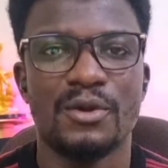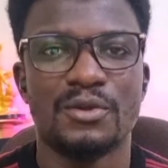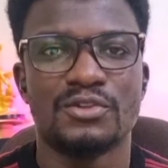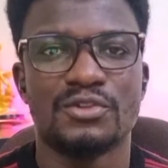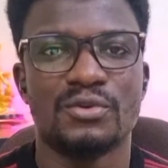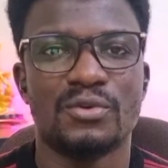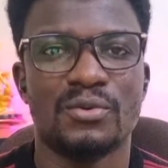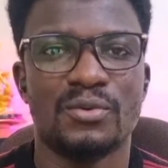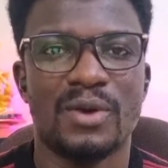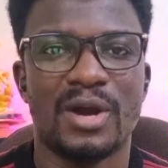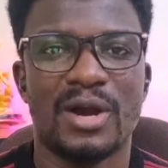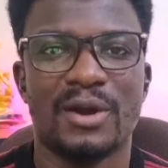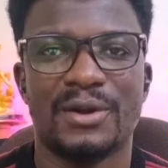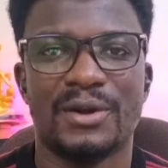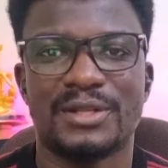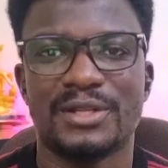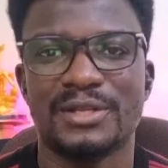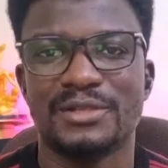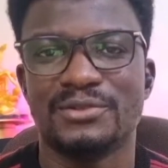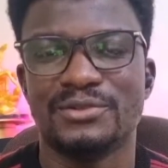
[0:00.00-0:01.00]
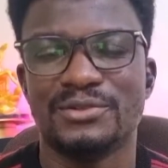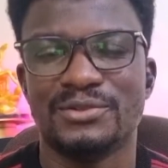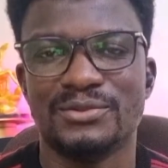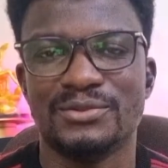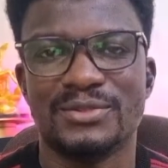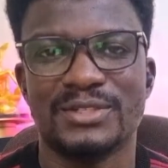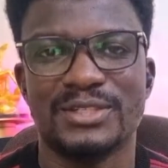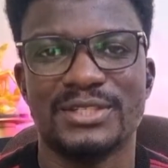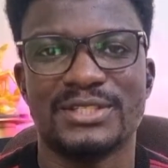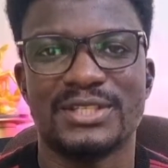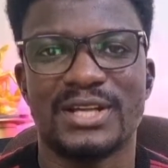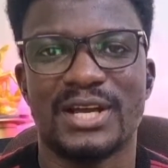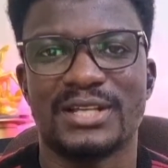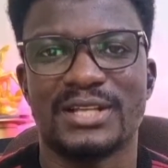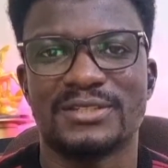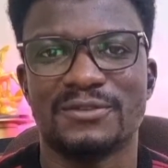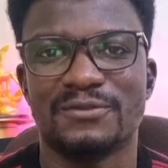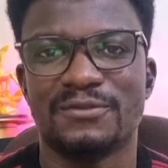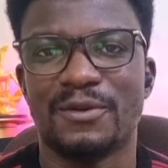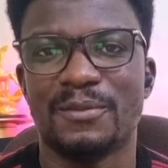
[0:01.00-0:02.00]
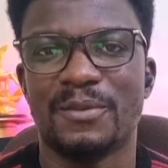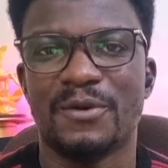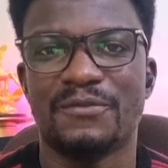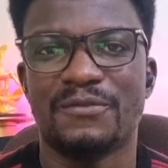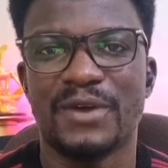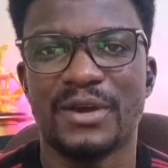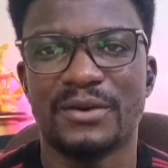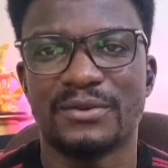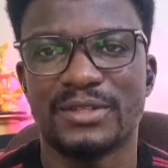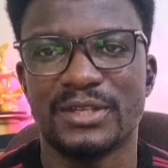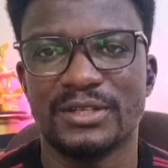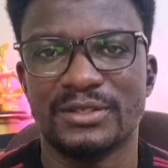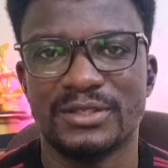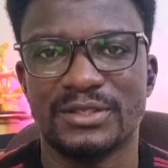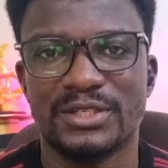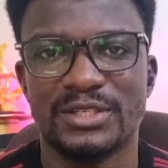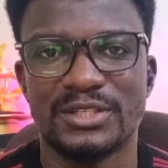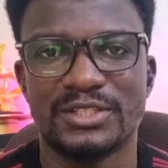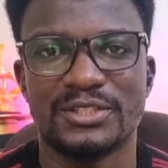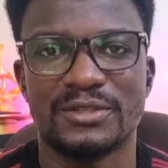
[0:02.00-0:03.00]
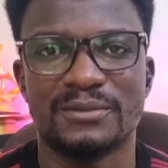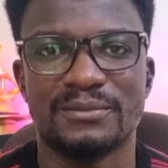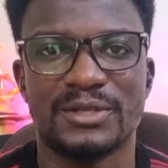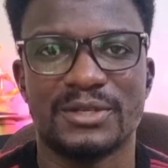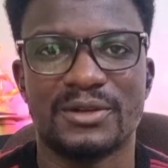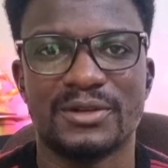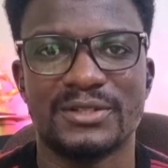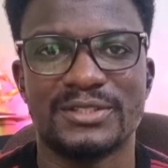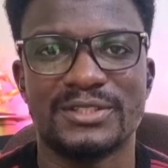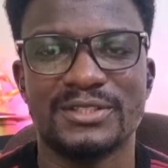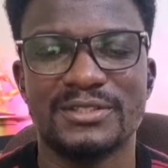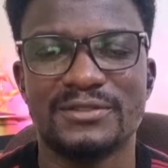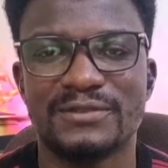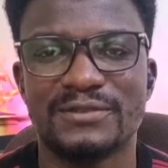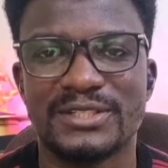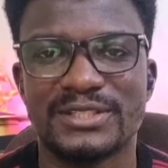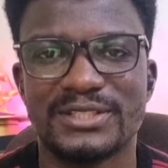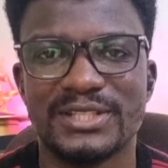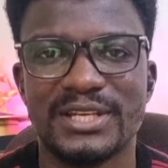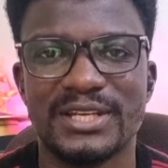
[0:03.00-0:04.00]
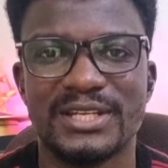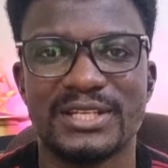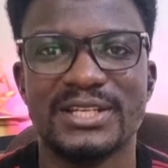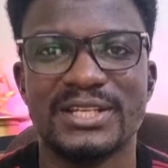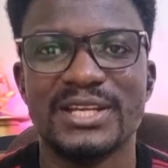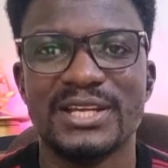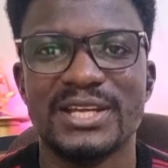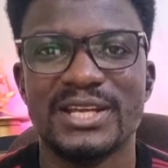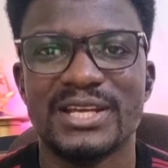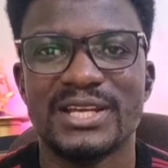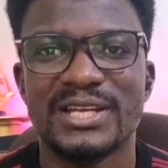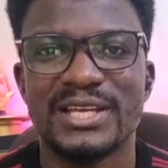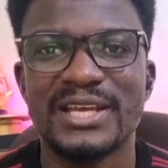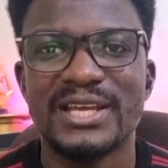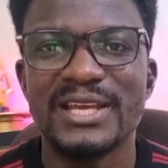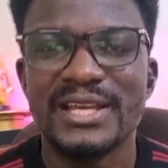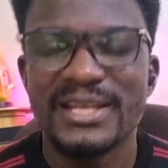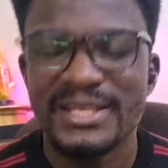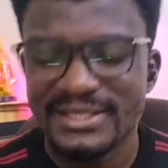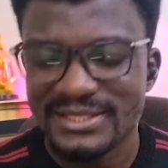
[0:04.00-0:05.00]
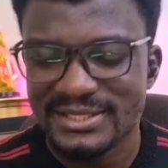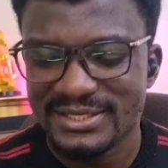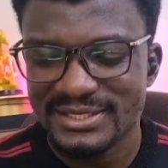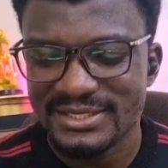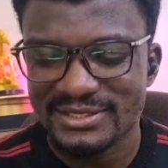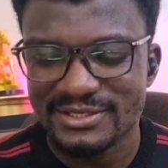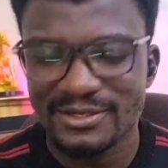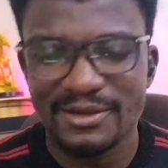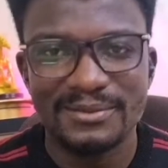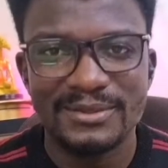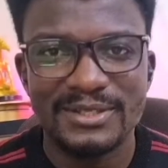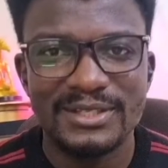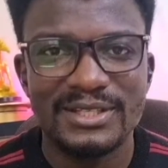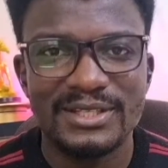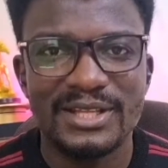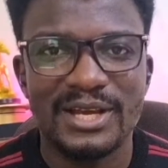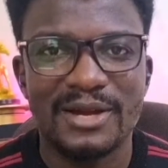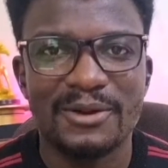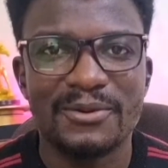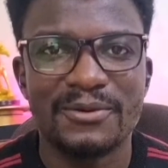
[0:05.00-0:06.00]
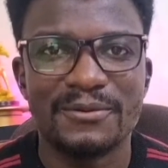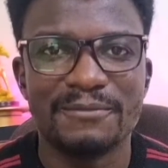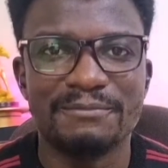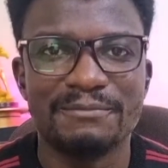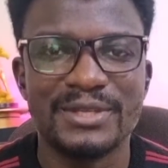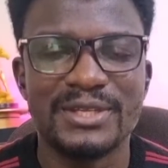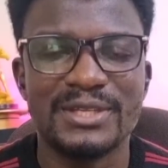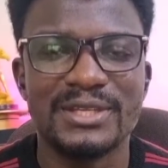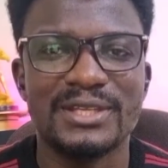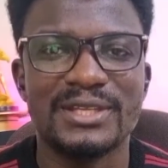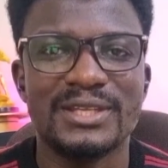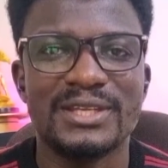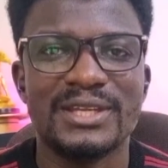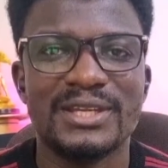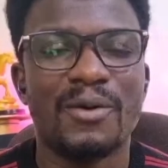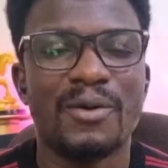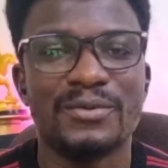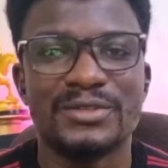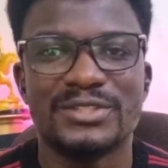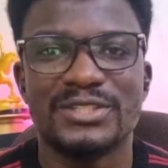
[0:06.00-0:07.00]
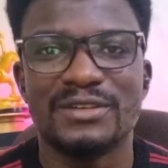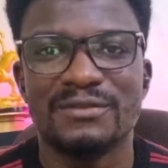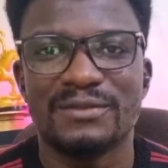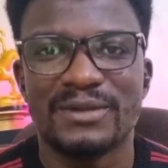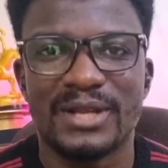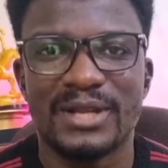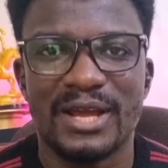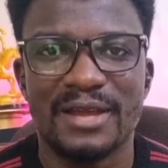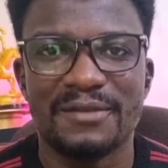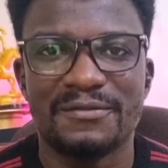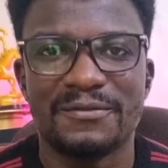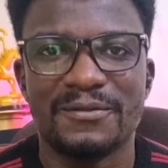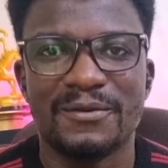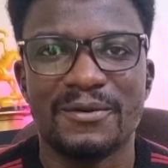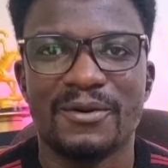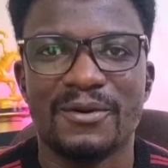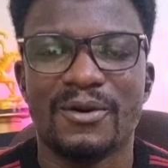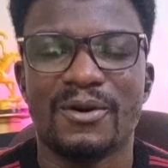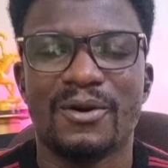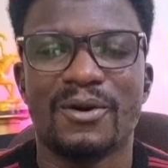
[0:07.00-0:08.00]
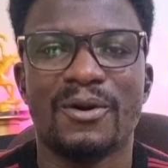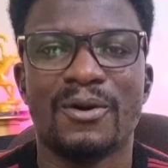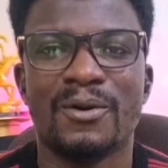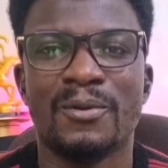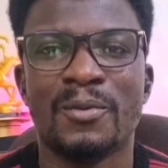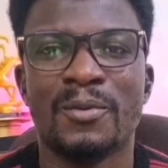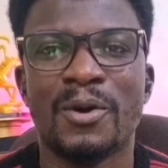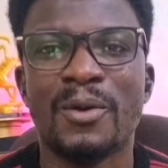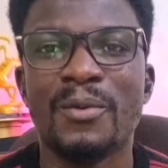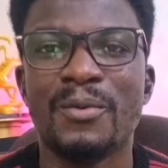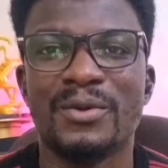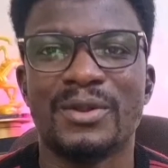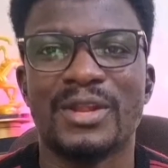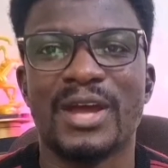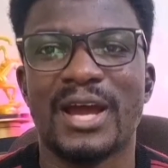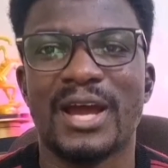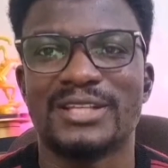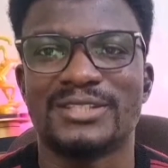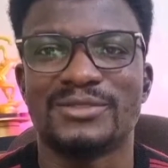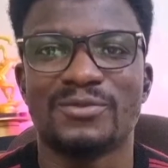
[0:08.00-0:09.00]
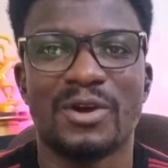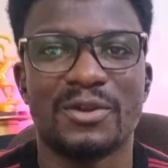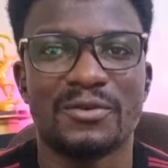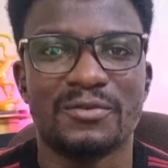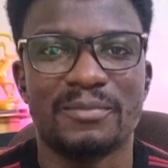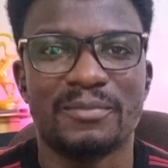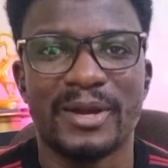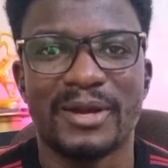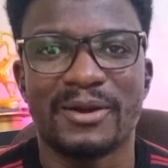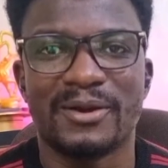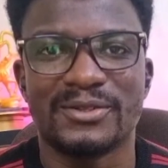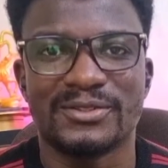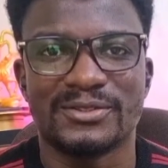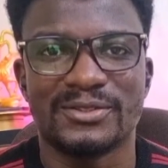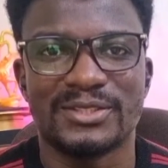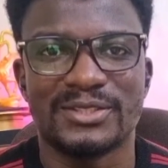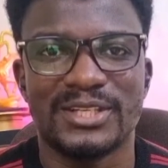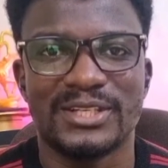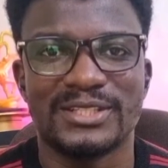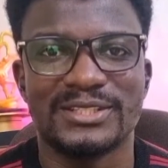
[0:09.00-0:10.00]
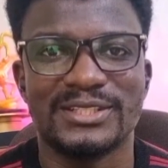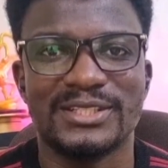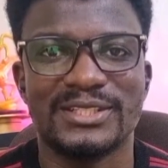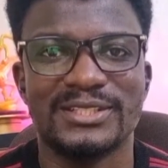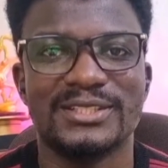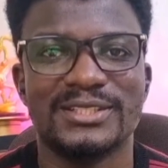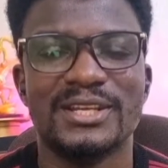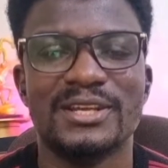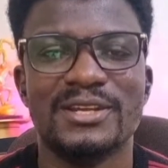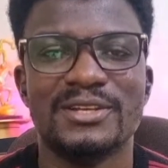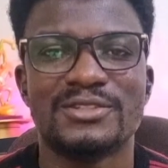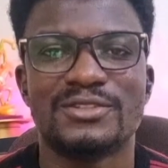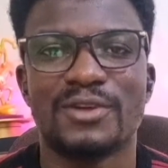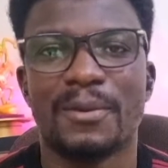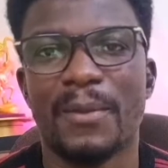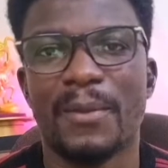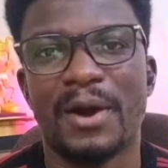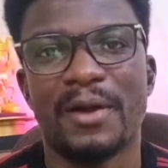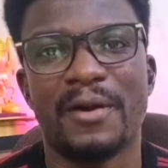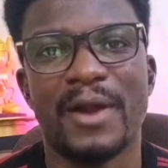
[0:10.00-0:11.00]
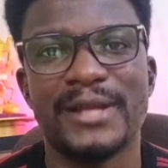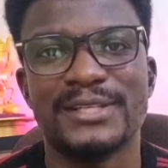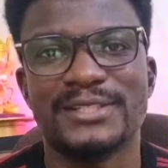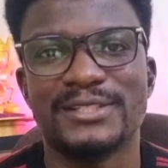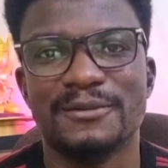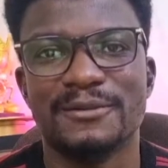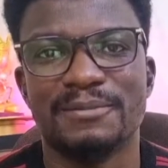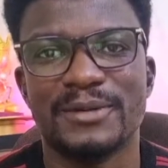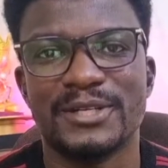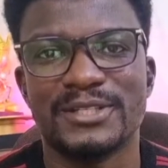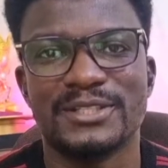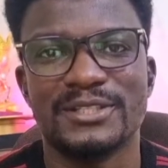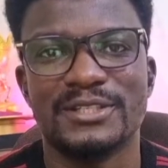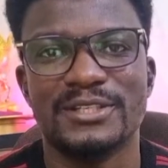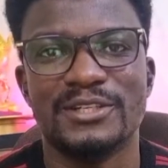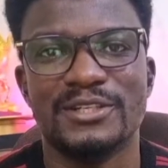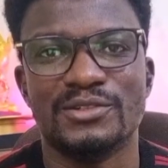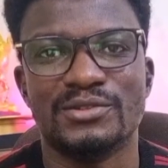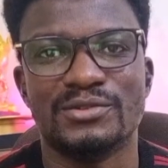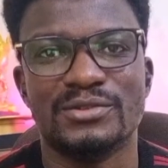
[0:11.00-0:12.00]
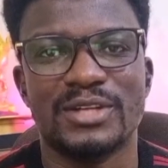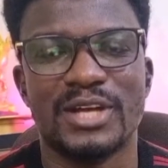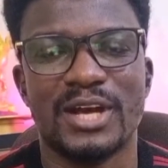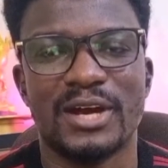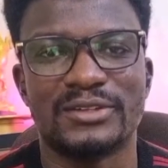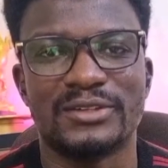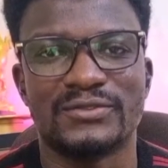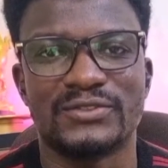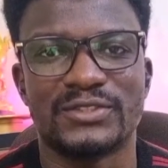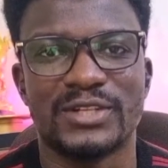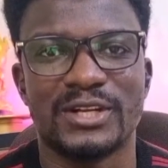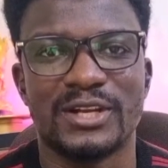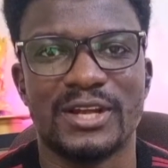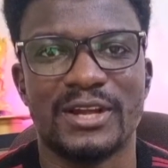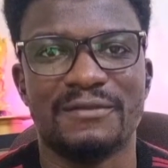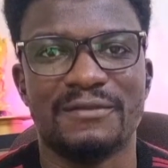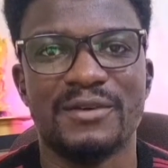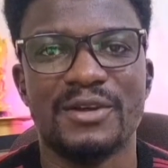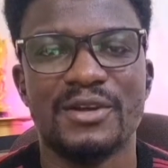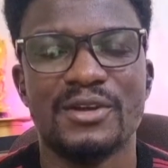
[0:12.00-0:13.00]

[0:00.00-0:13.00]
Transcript: So I wanted to do this as a form of health education because this first aid is something that could be what would save a life, or what would, as one of my consultants says, summarize the person into the afterlife.